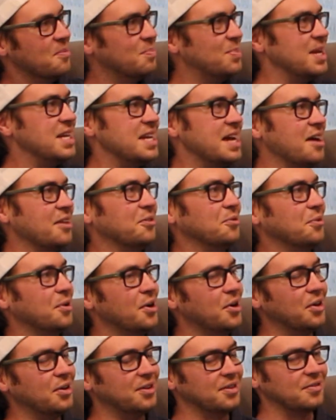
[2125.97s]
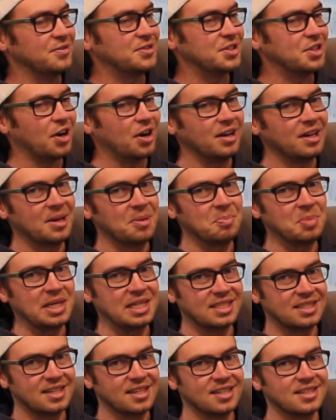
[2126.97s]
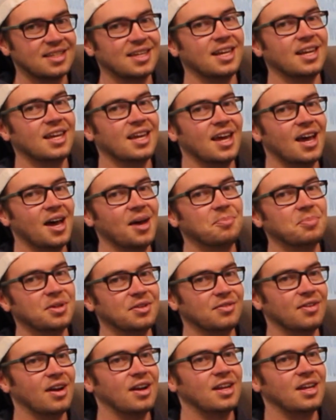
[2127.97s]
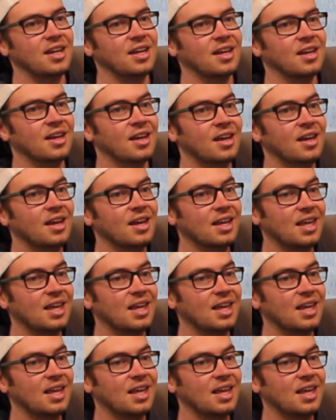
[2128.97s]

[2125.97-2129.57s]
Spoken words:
been down the road of starting a business, getting it up and running,